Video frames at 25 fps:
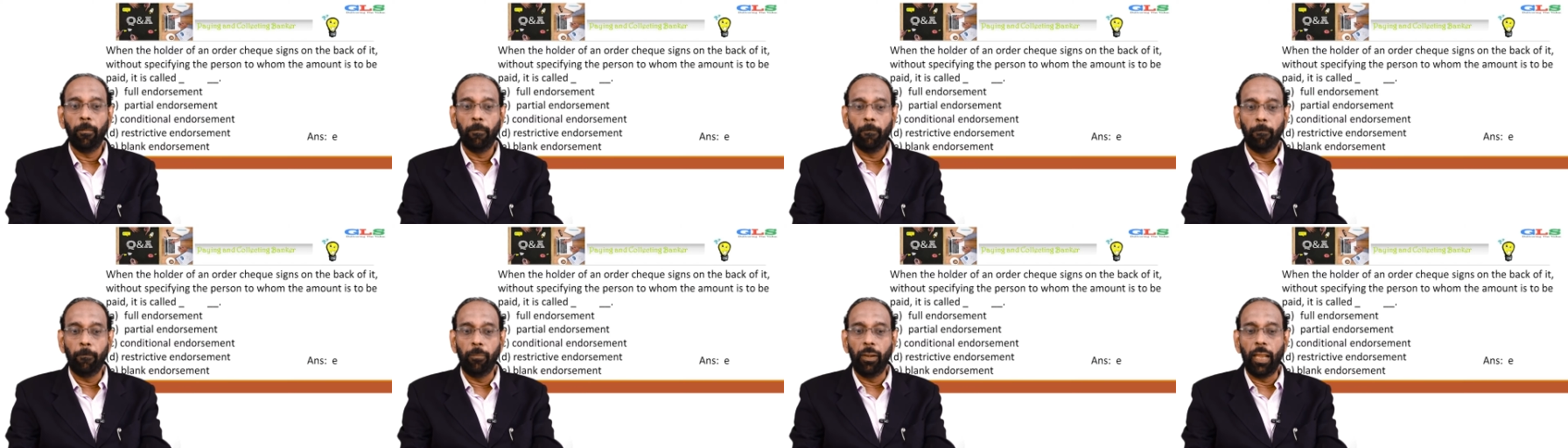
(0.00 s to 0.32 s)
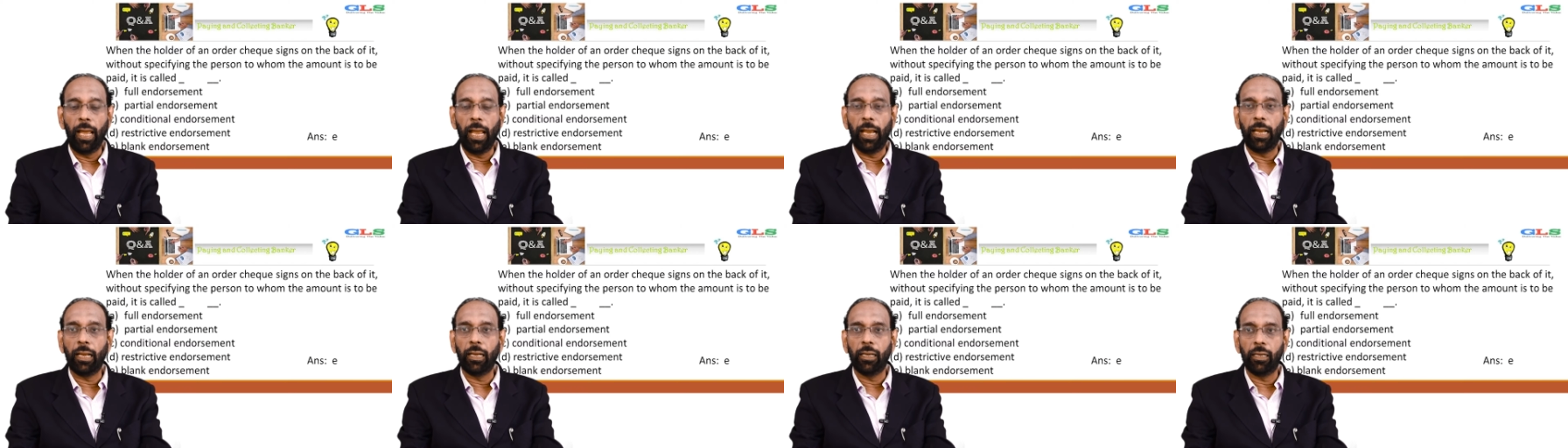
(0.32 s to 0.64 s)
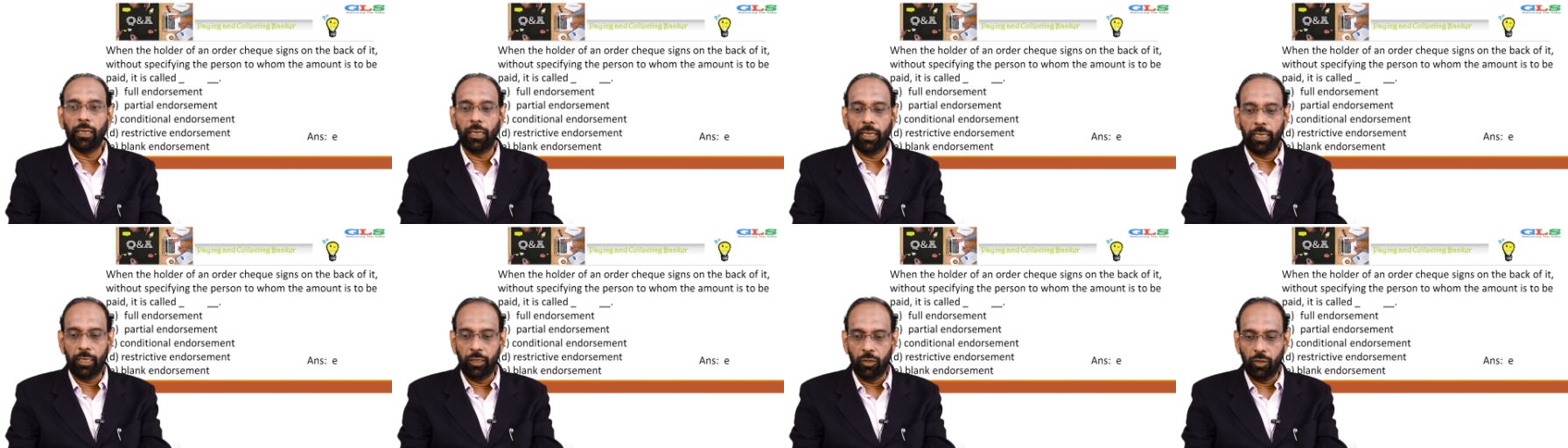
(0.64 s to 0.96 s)
blank
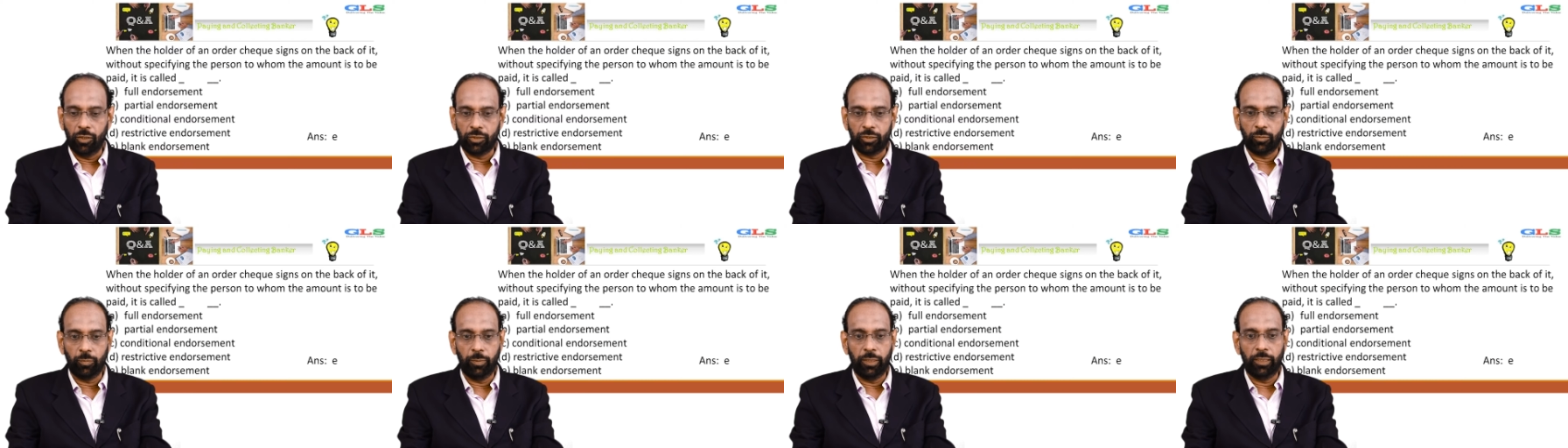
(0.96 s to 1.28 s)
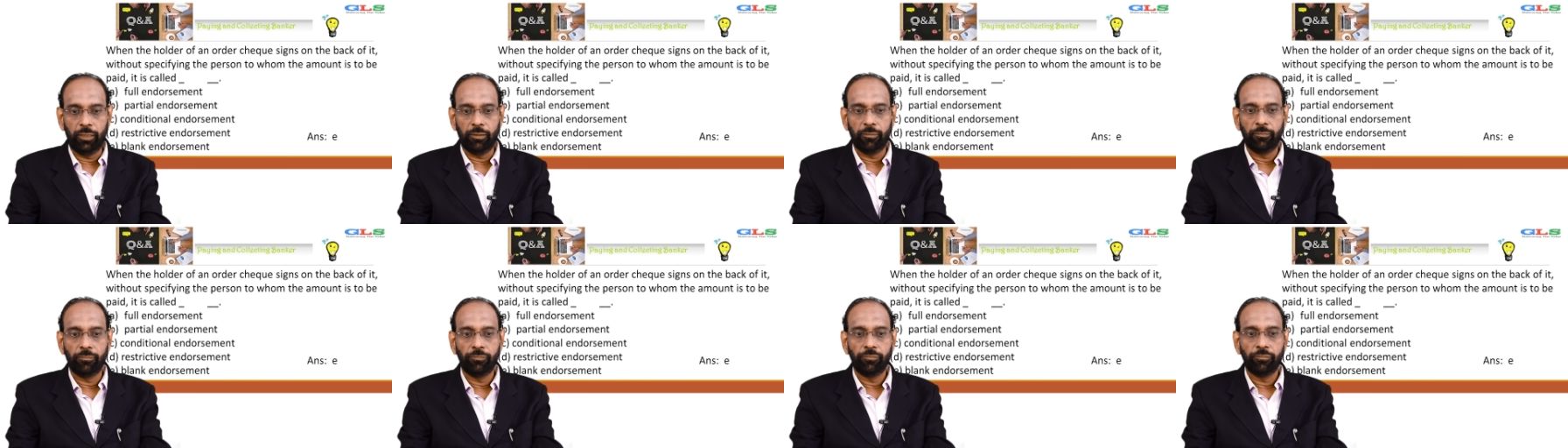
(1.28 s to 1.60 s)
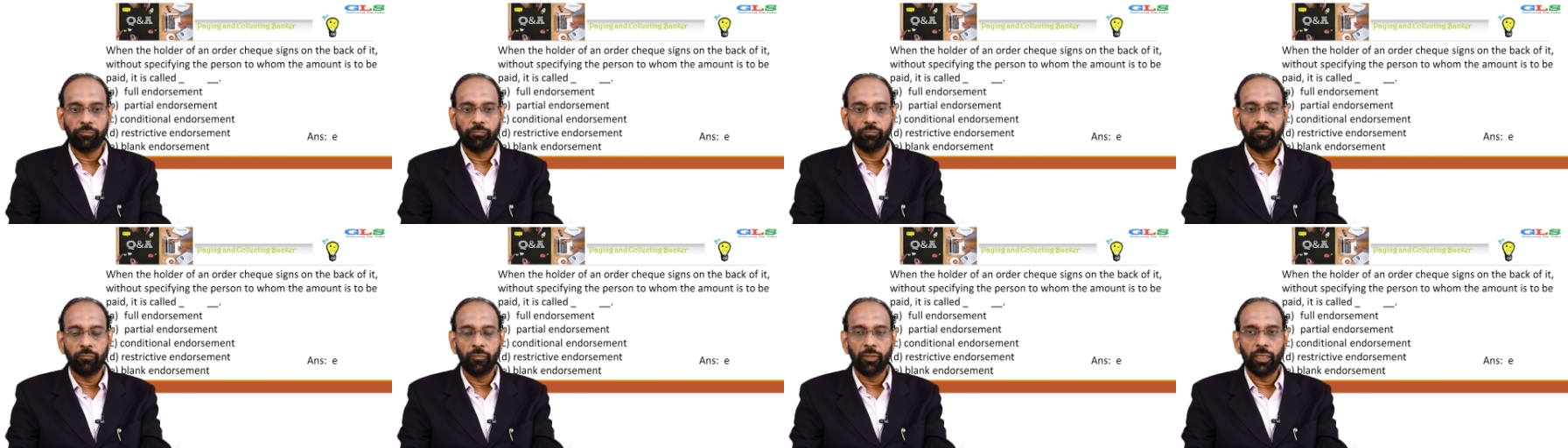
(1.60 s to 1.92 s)
endorsement.
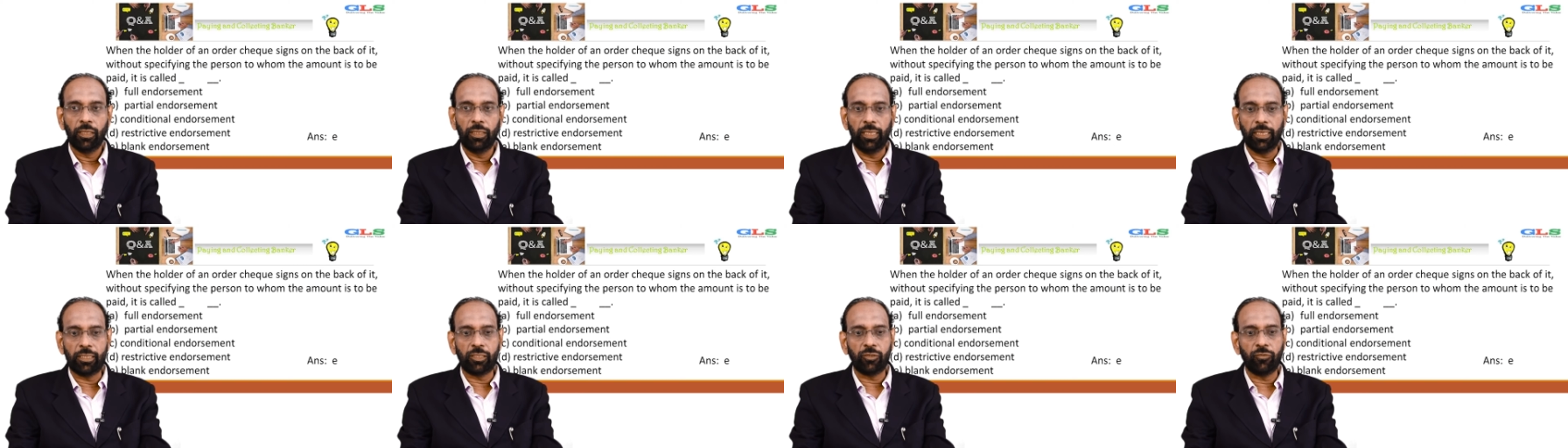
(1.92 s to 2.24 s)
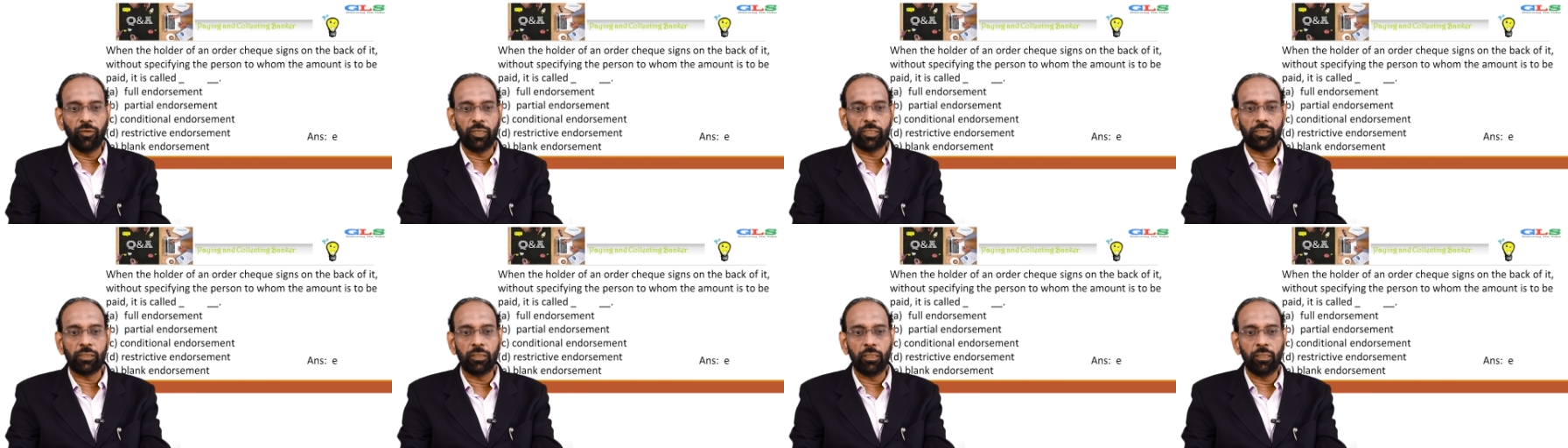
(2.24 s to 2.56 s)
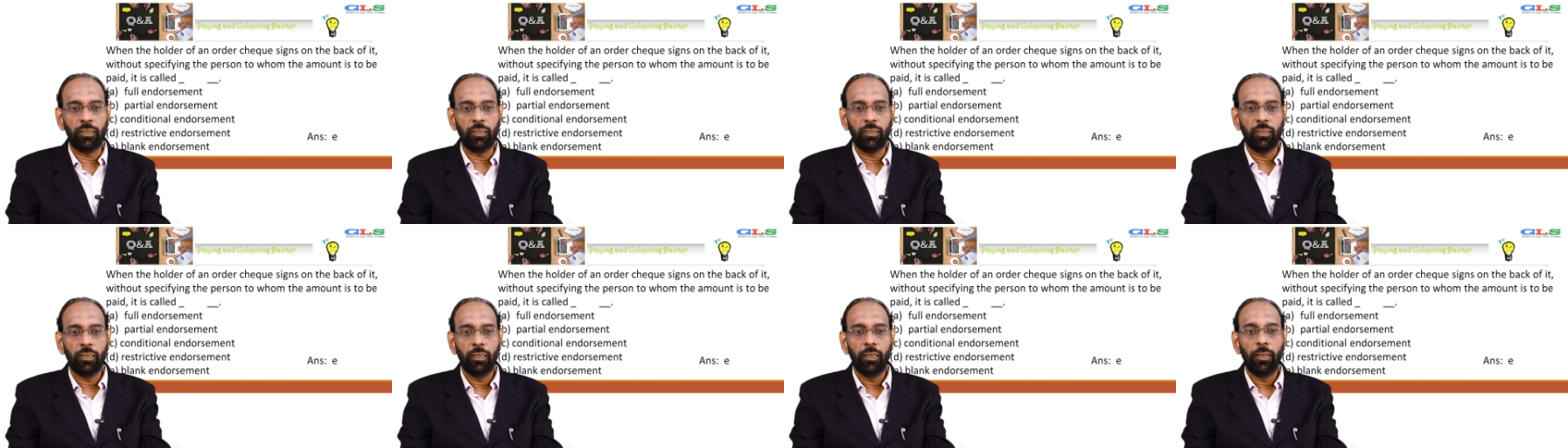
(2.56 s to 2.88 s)
Next
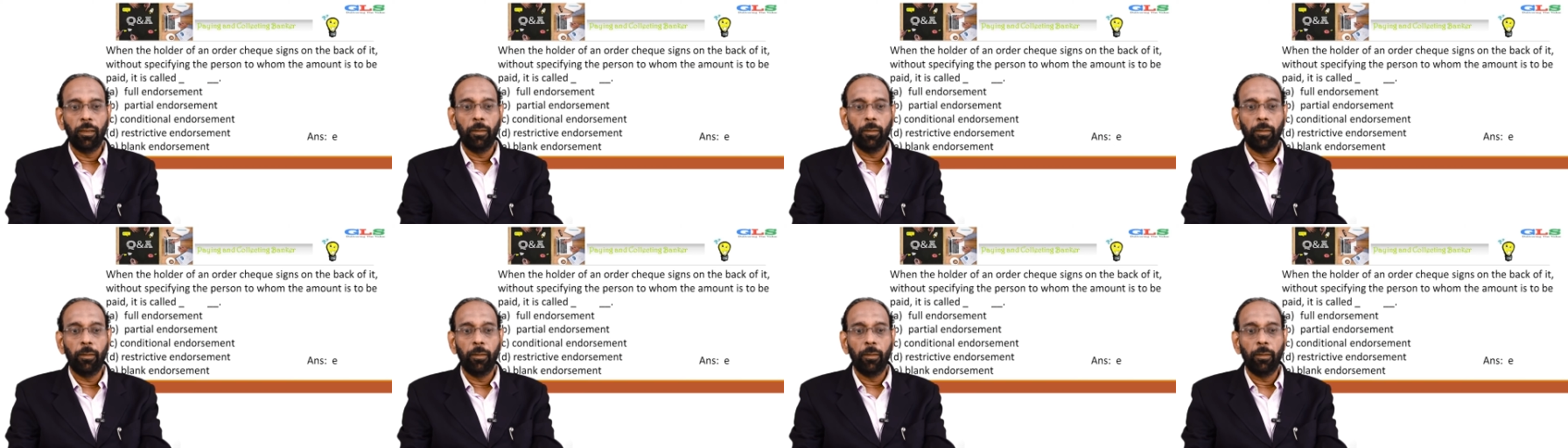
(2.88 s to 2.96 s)
question.